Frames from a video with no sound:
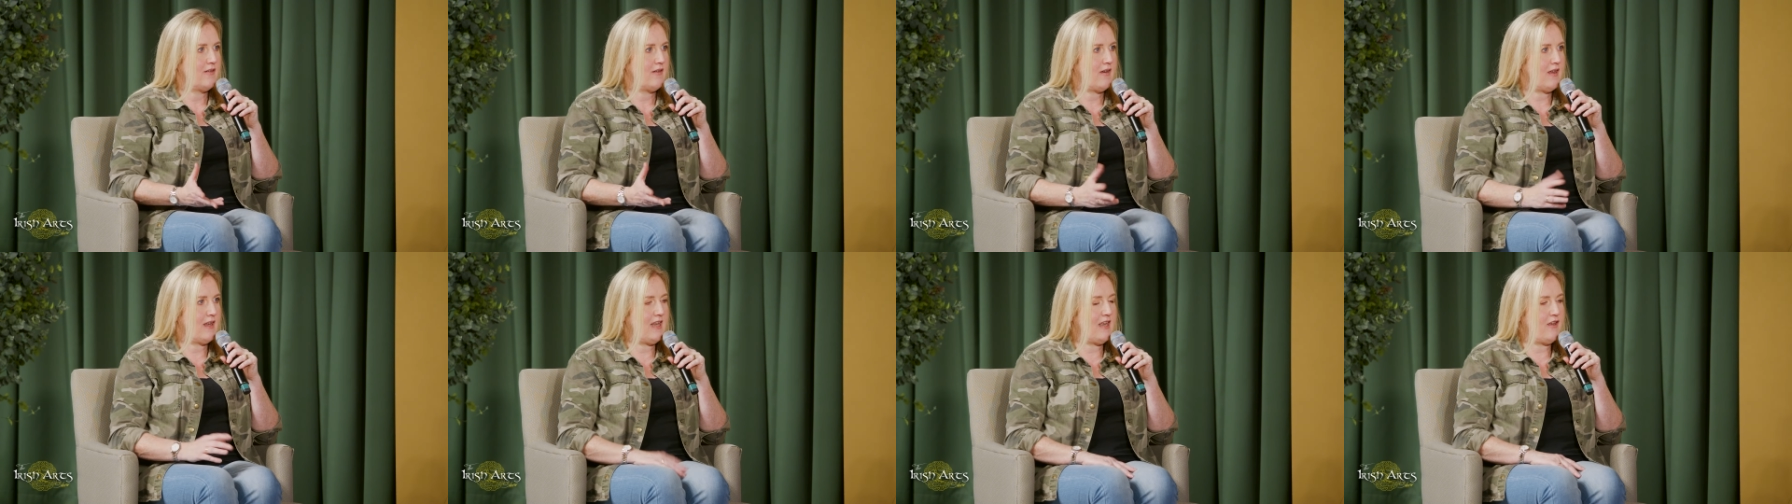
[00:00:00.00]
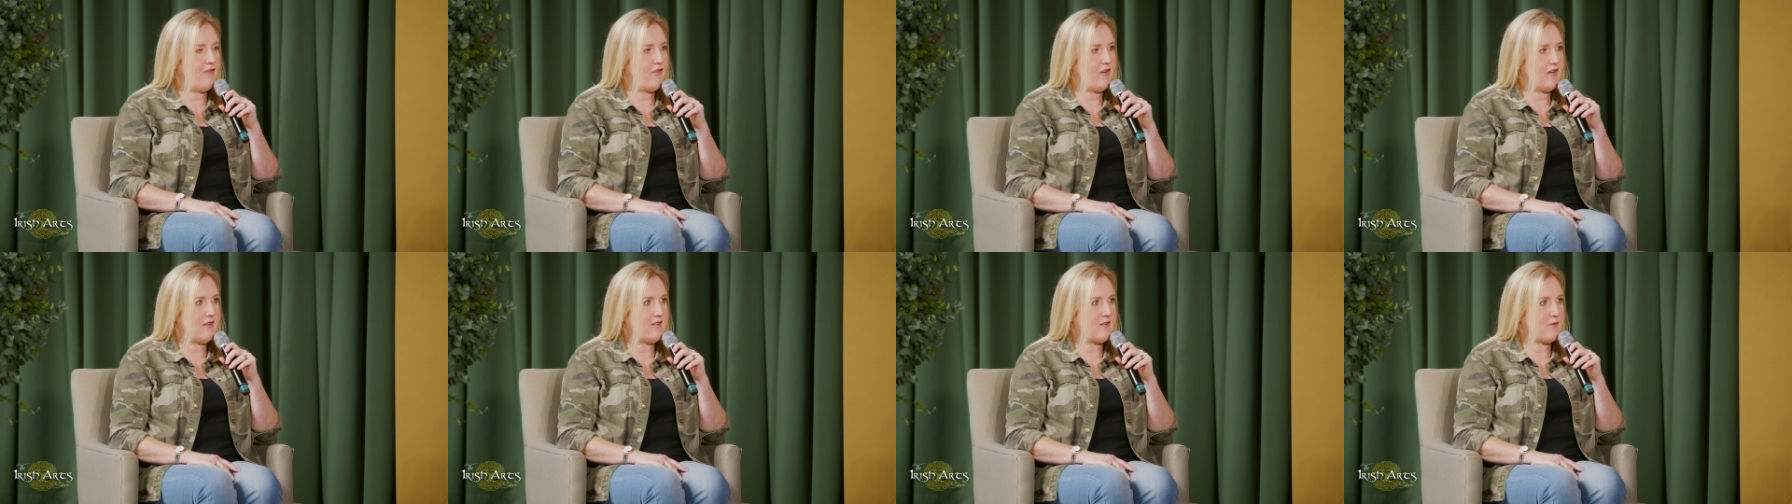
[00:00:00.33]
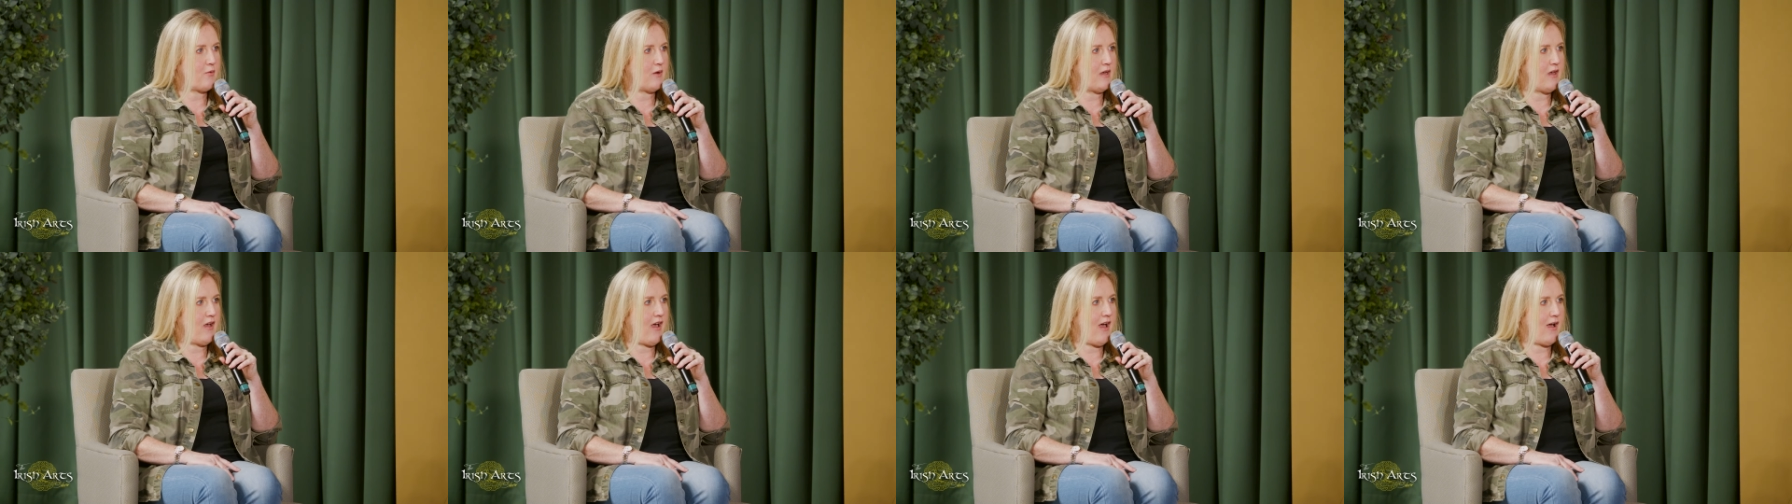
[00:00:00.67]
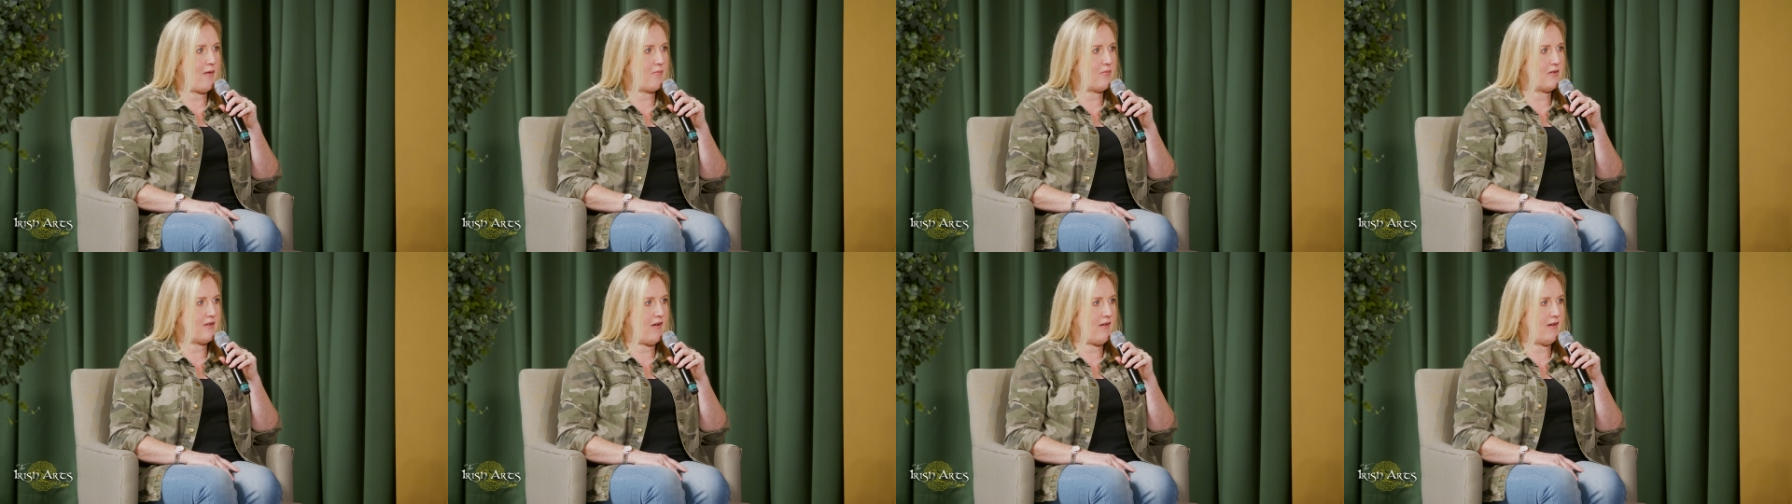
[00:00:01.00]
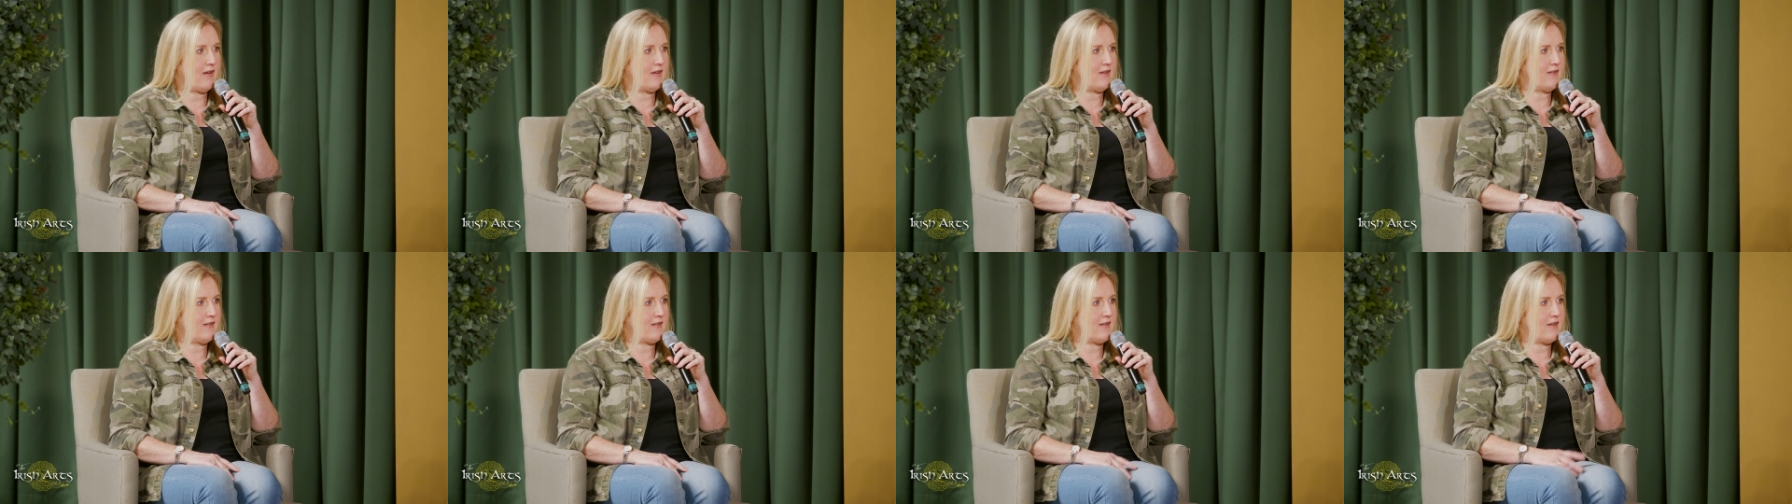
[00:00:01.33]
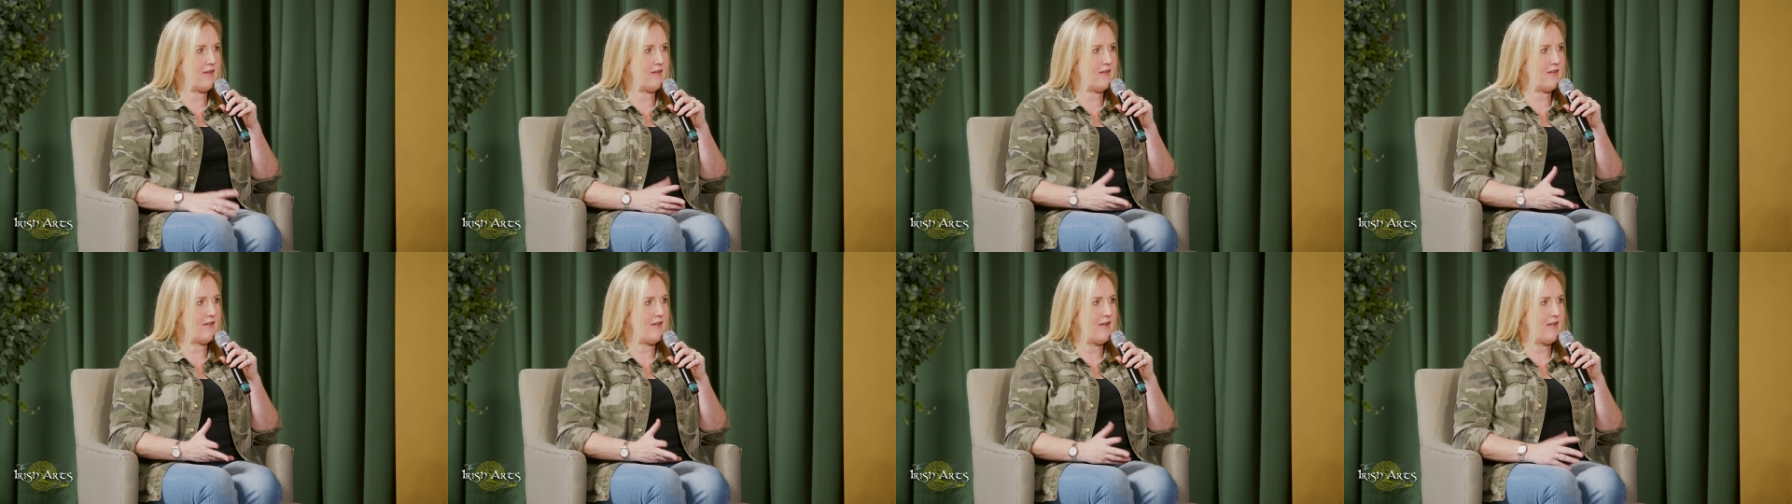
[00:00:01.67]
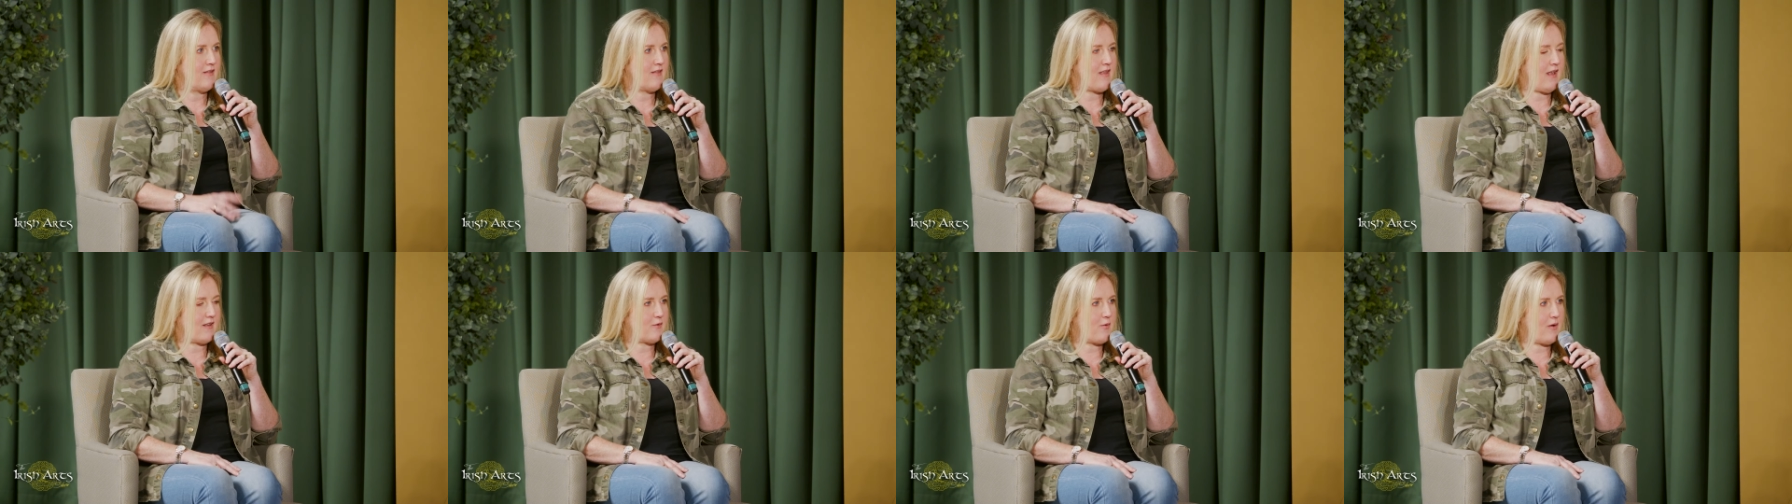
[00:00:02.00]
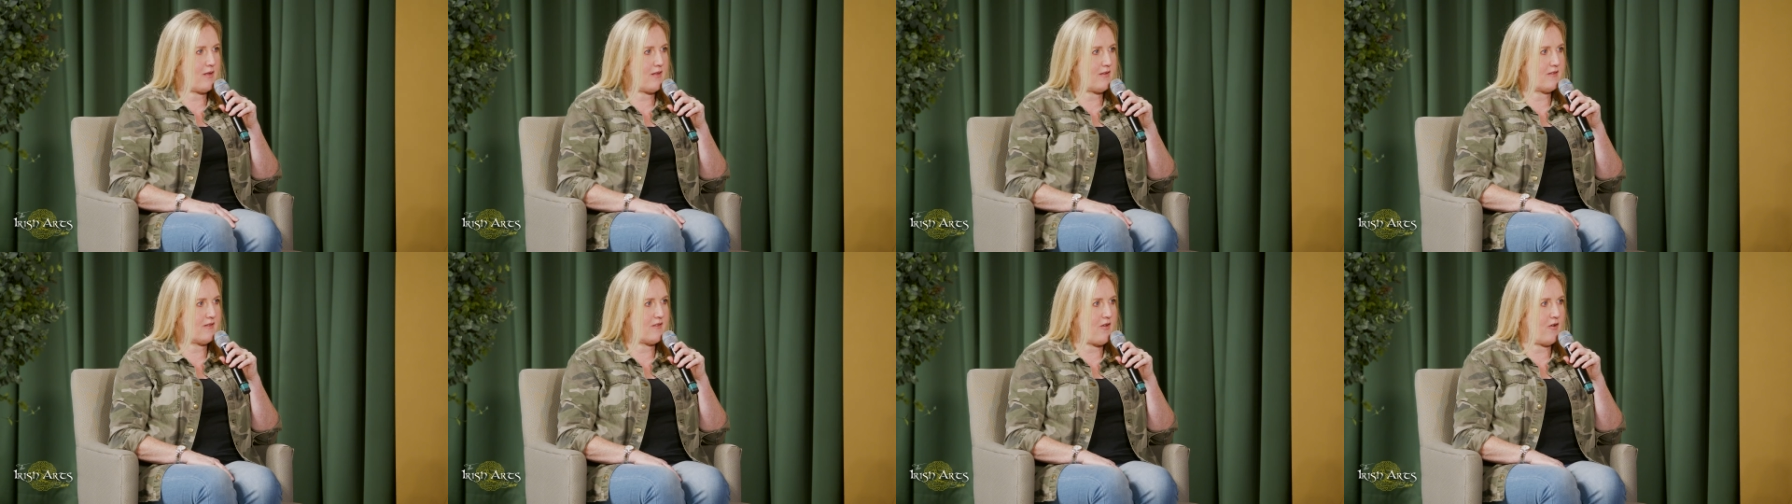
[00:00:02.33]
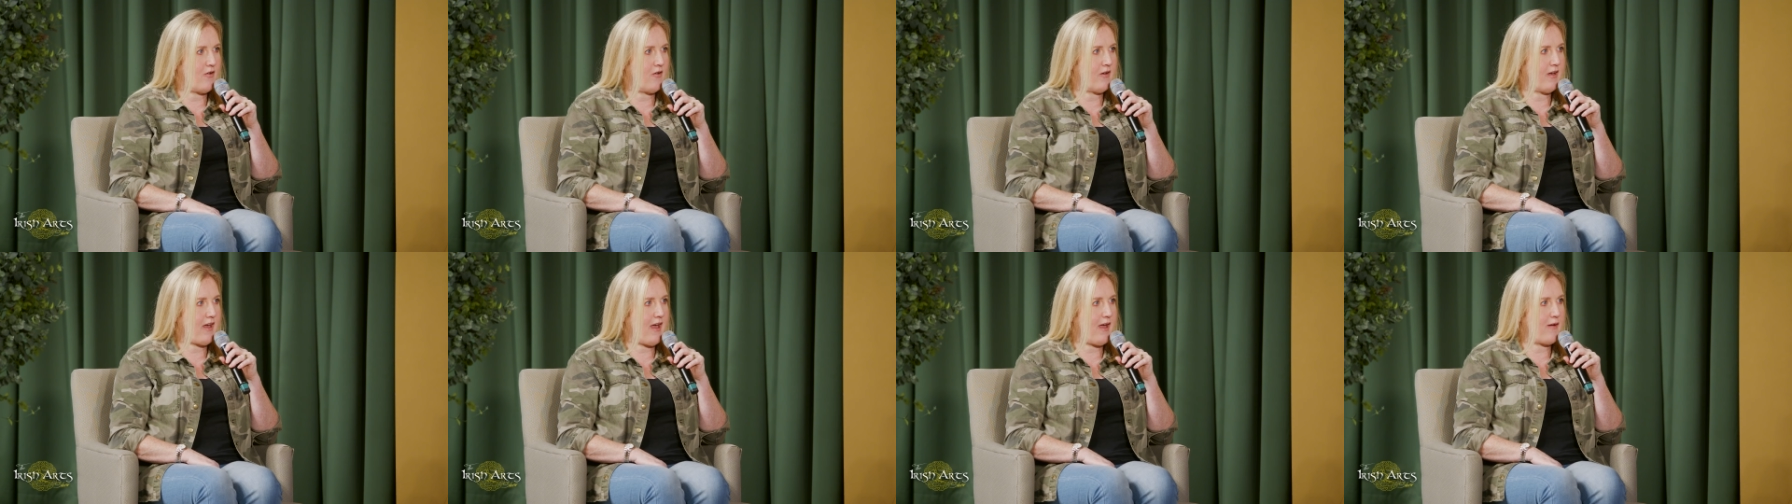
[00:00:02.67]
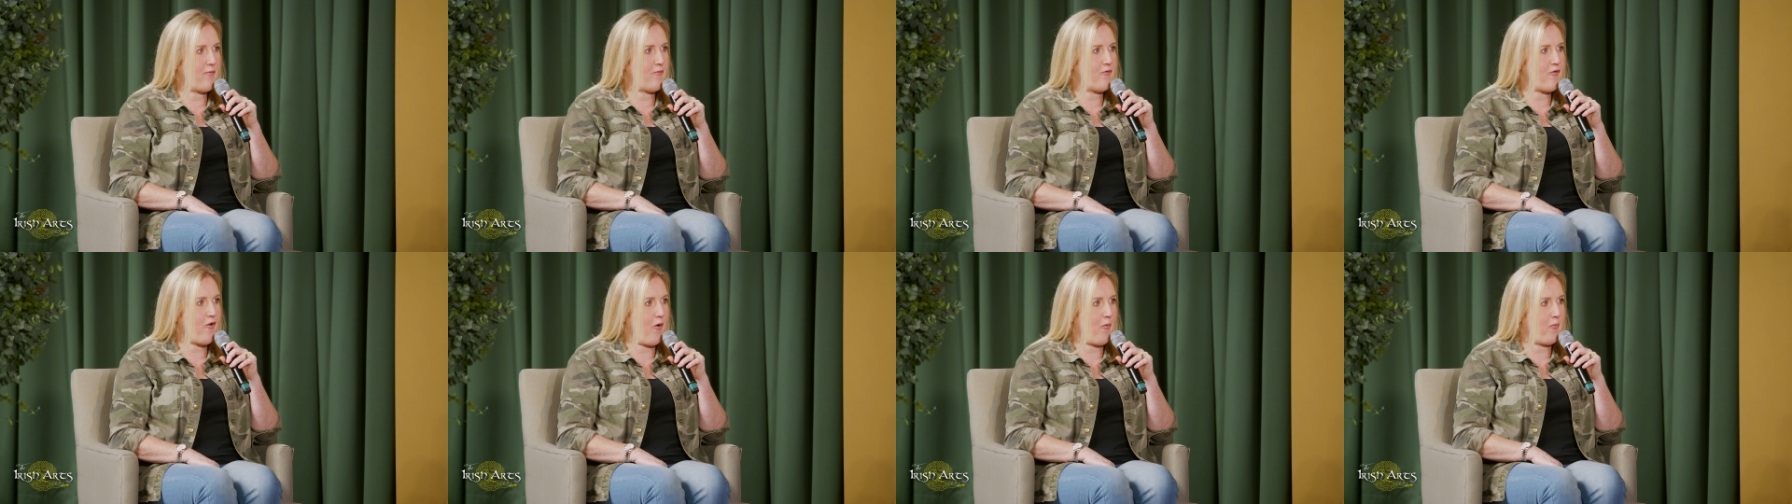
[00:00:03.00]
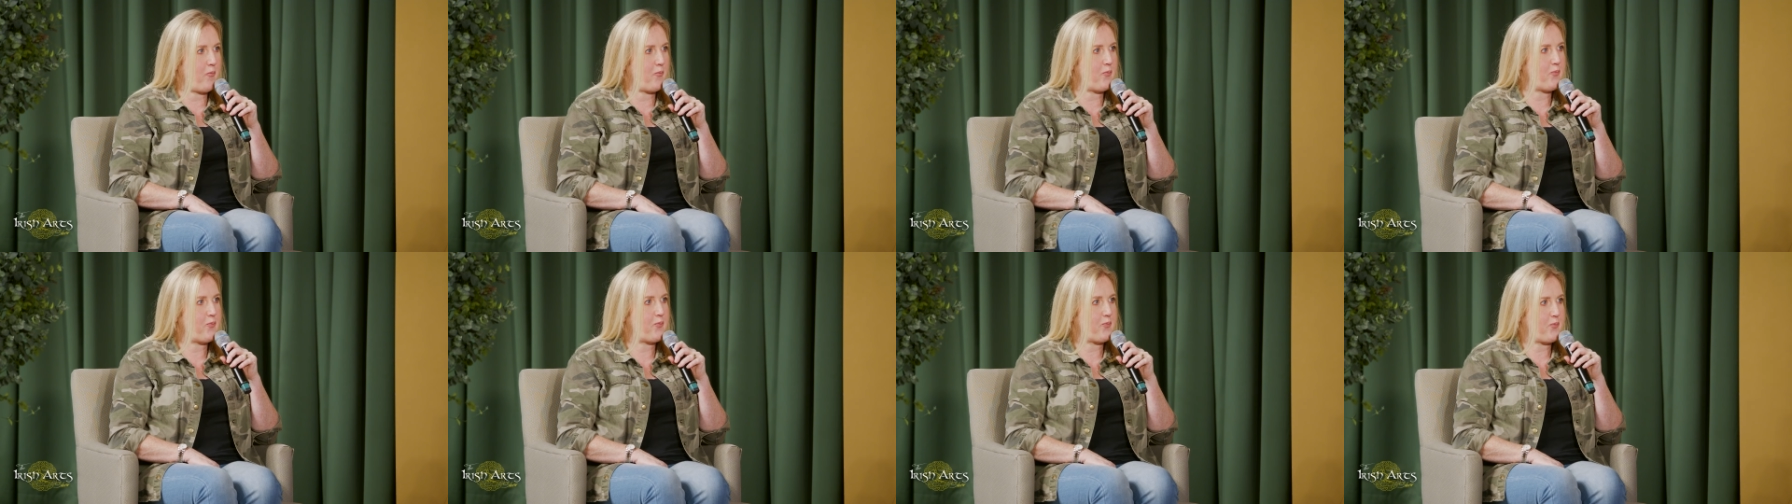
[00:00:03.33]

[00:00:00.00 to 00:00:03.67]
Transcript: and leaving his sweetheart behind, and that's where the song came from.